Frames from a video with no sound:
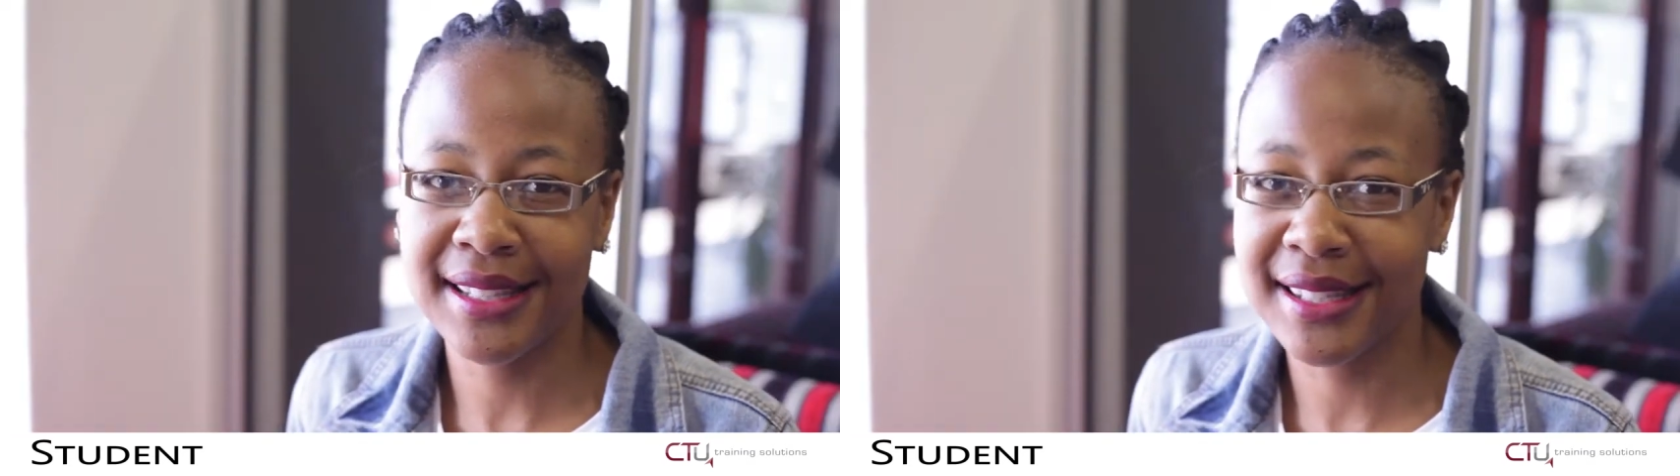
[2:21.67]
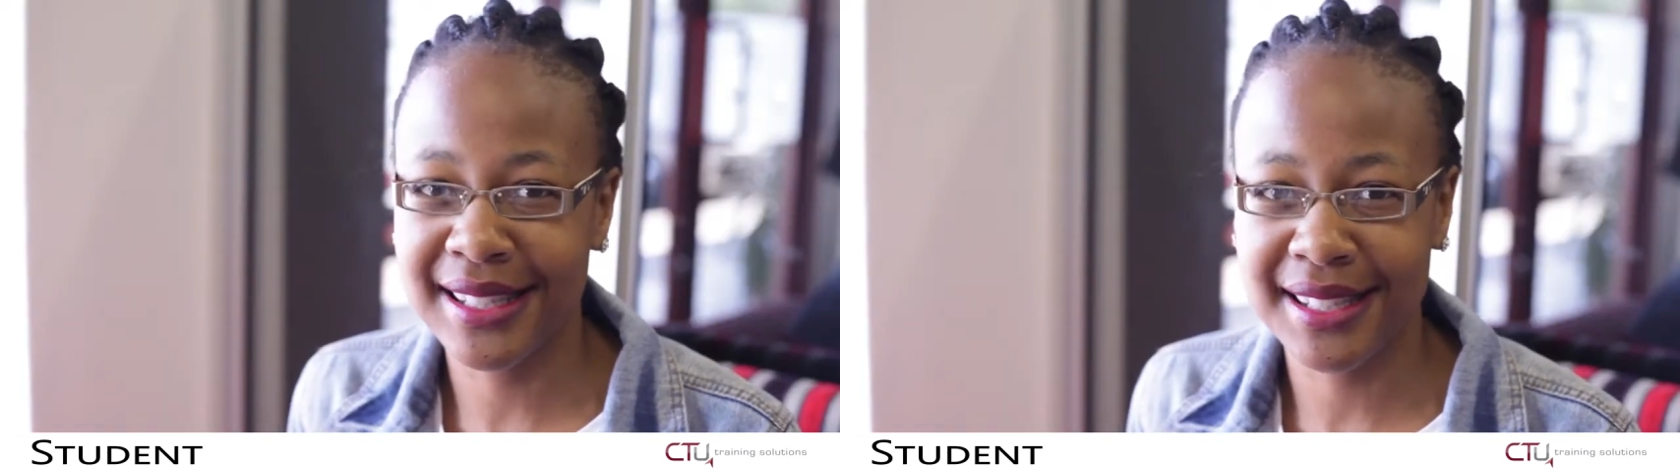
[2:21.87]

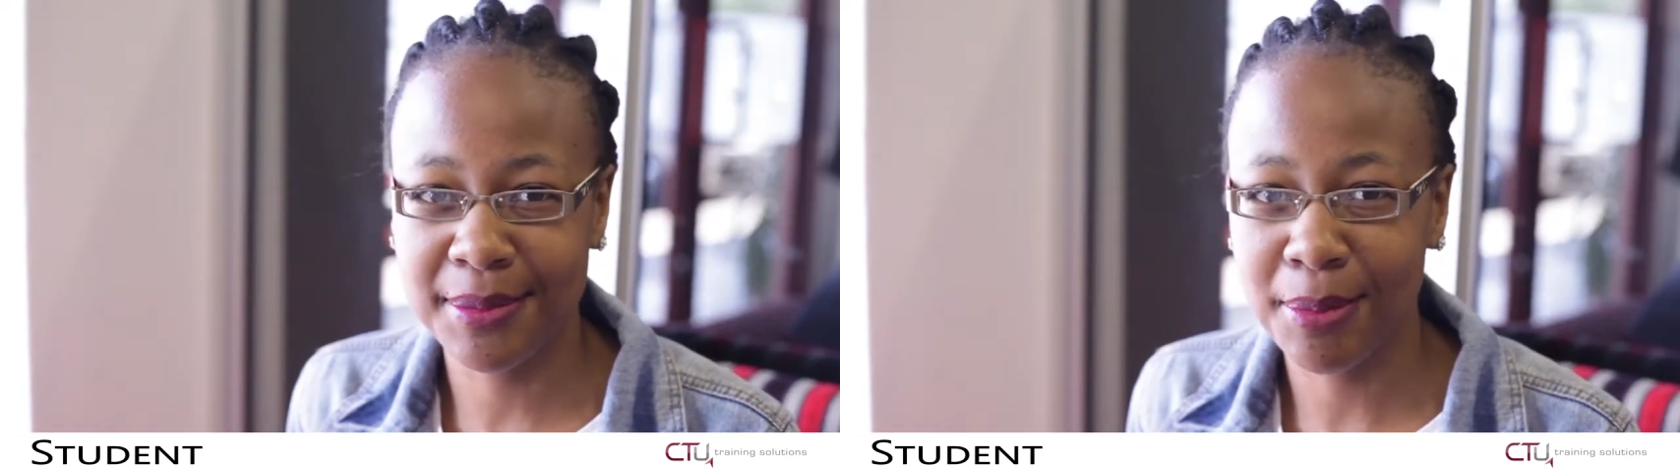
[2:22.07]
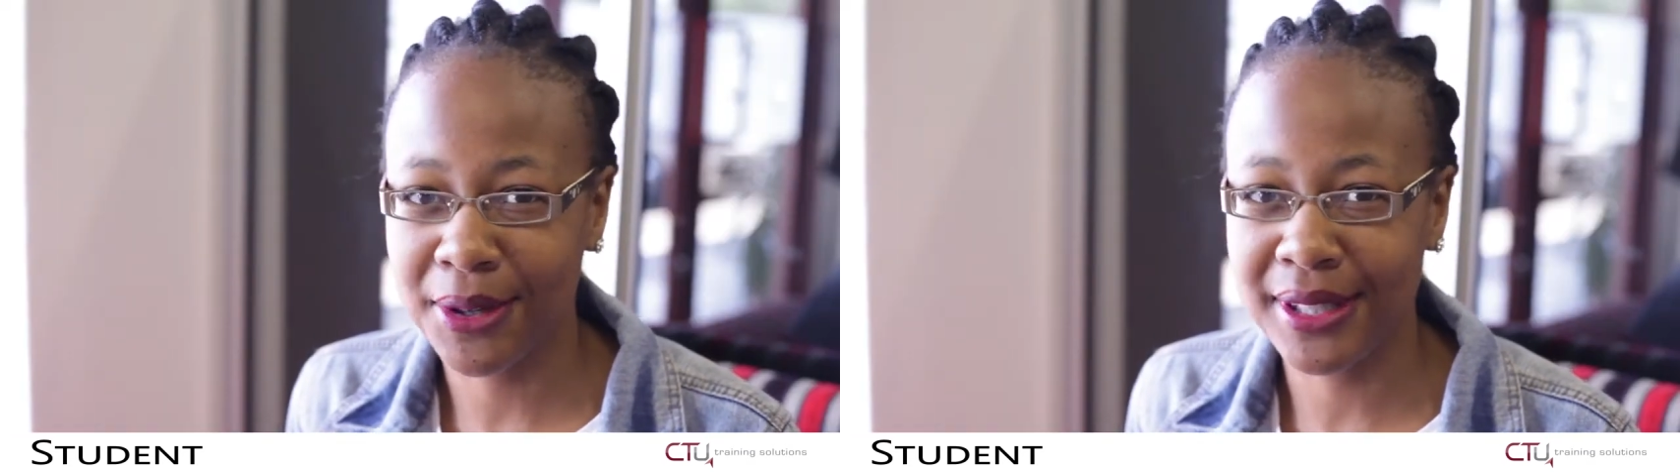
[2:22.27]

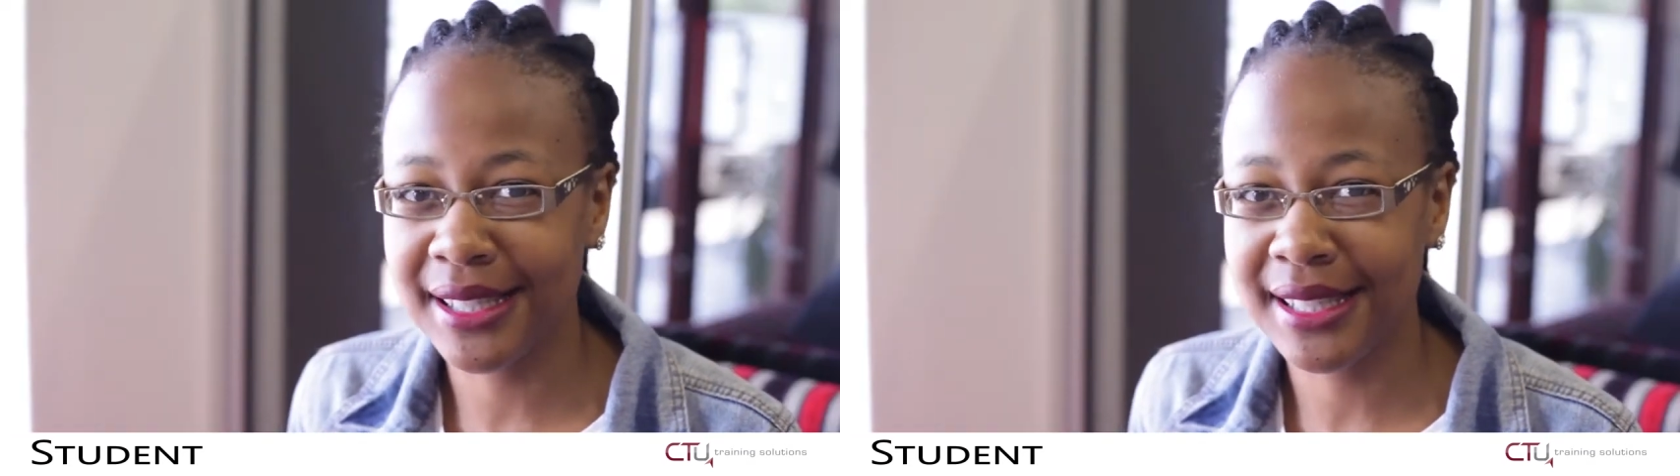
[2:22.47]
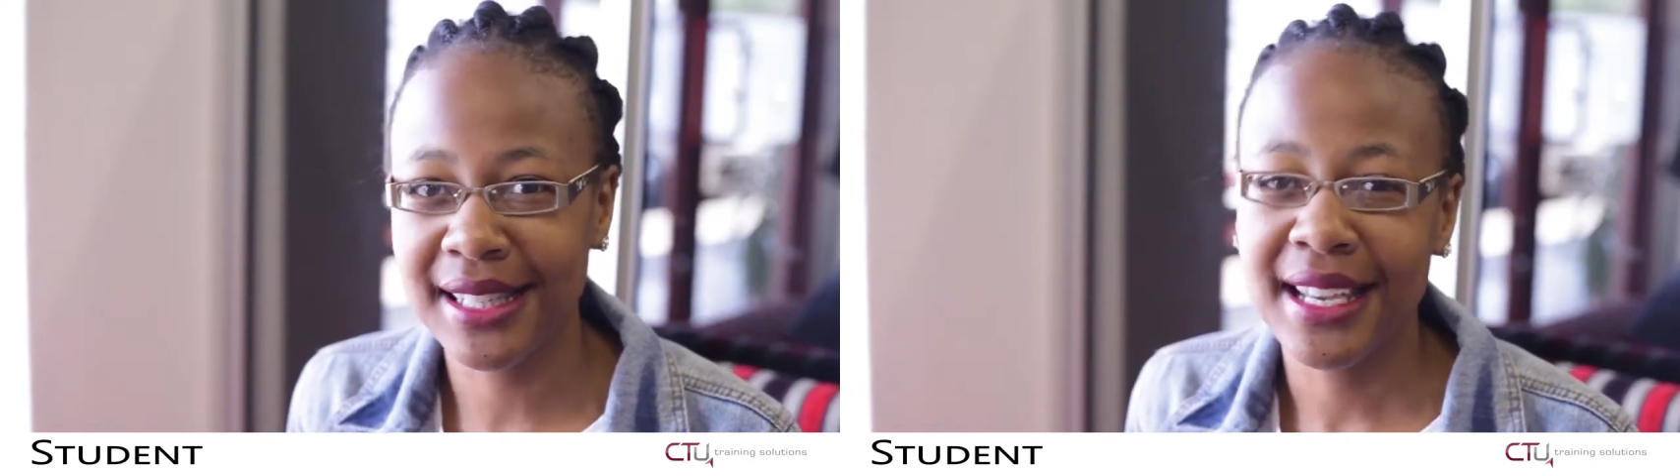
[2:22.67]

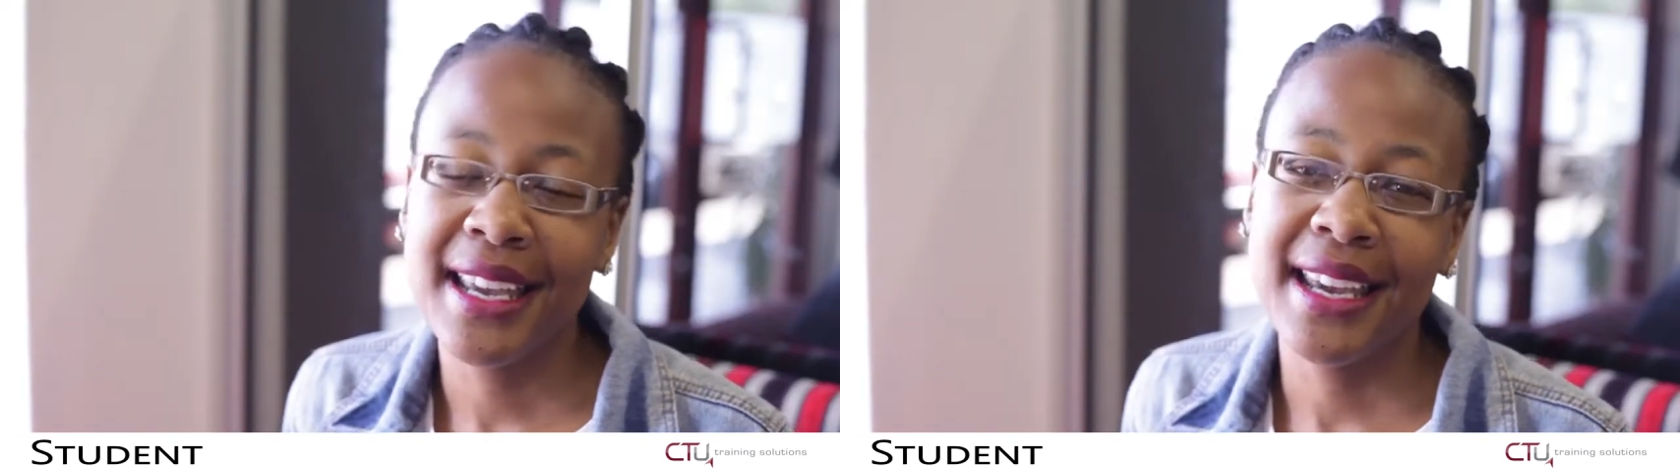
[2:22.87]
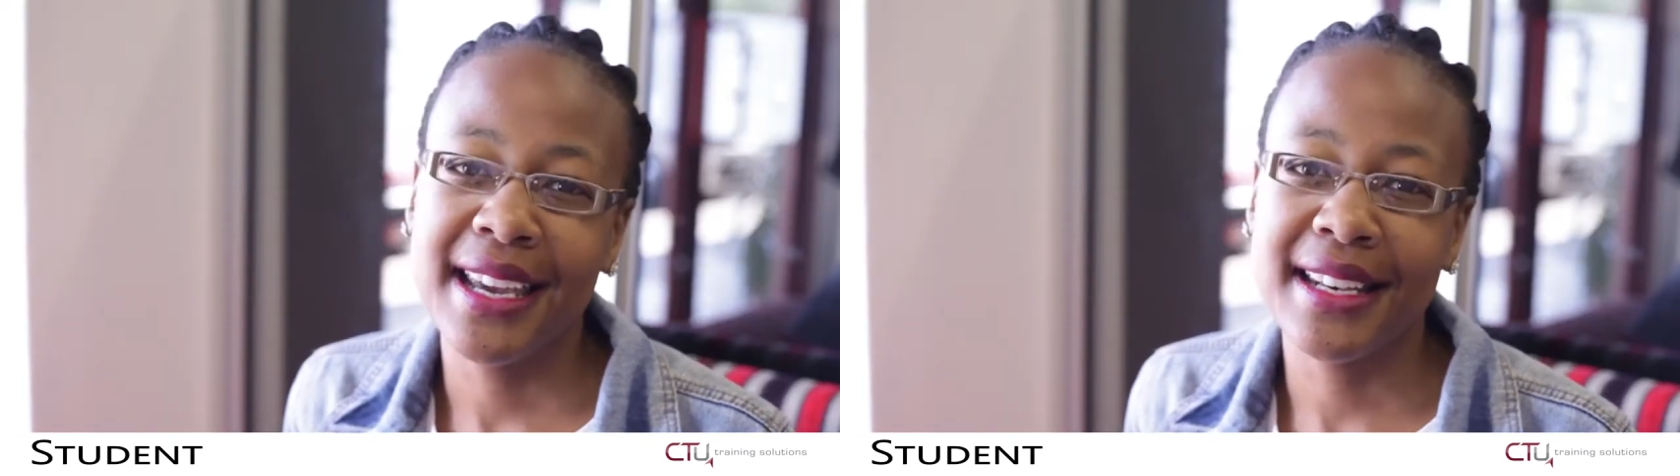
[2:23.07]
sports
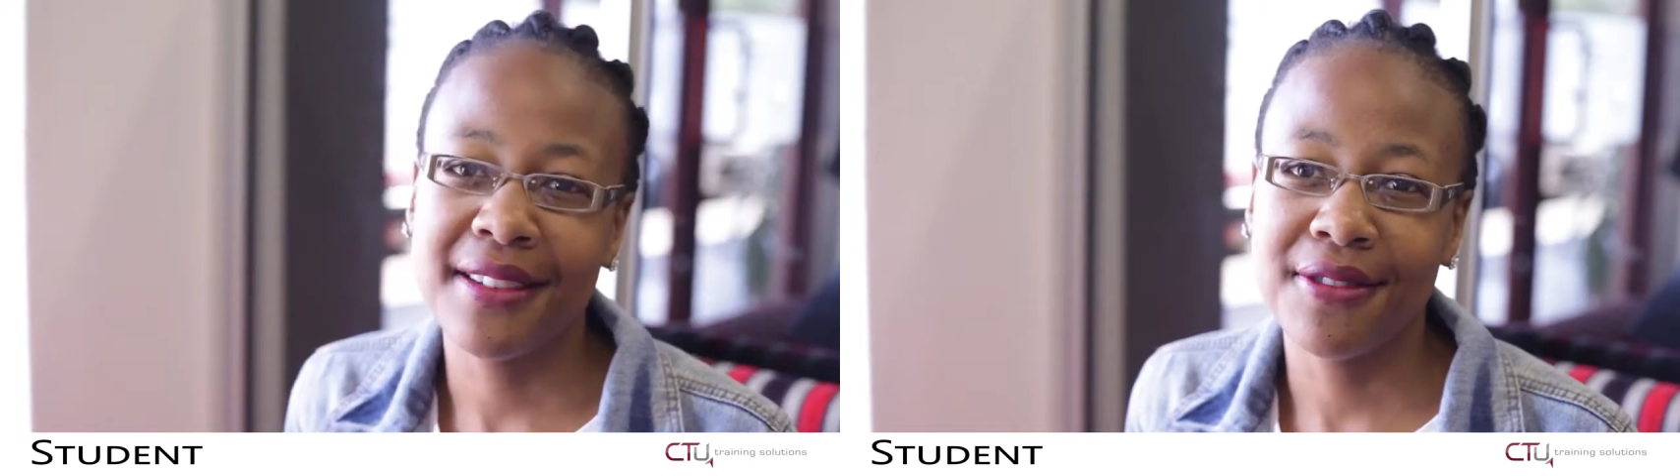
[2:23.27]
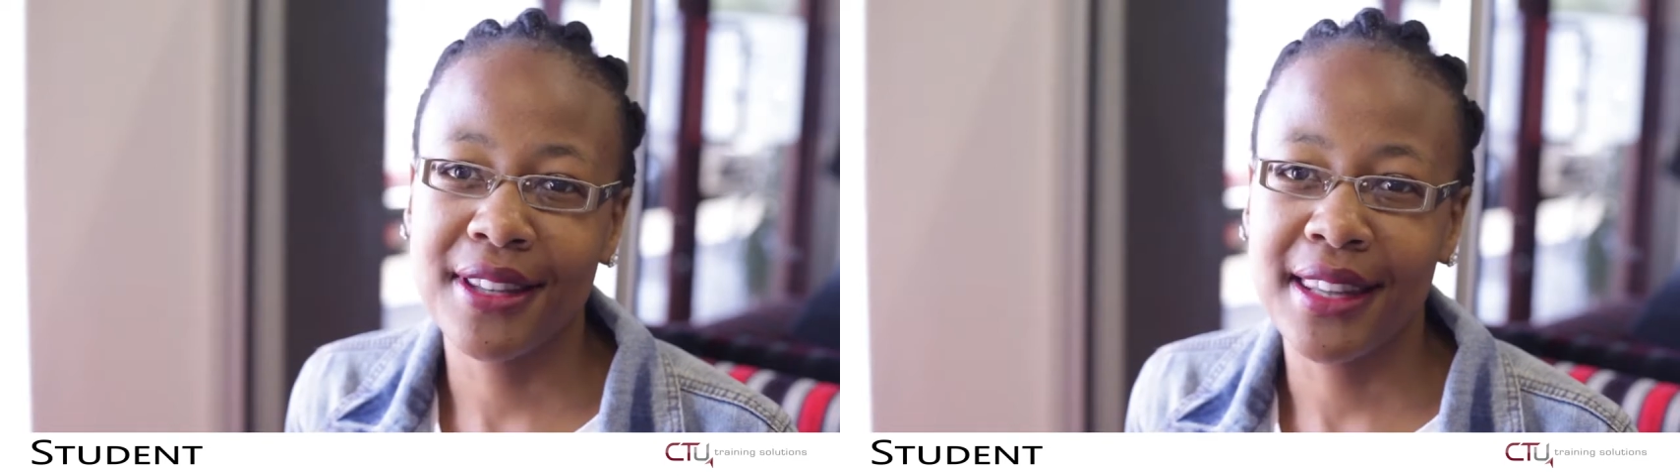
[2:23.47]
and
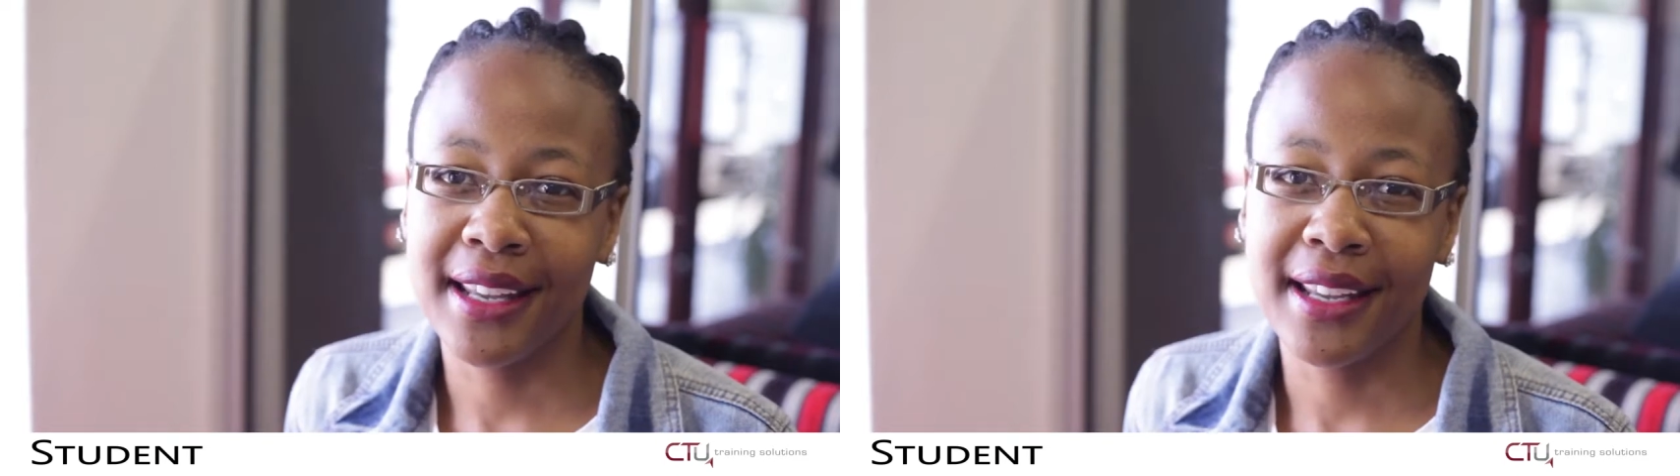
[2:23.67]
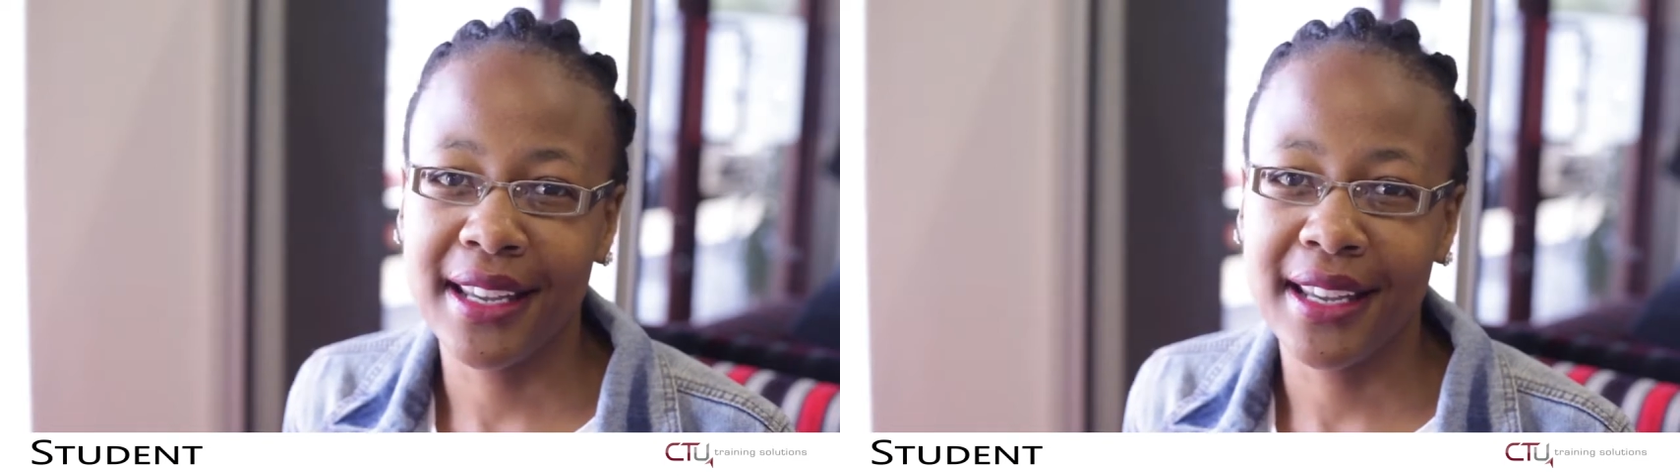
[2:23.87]
everything.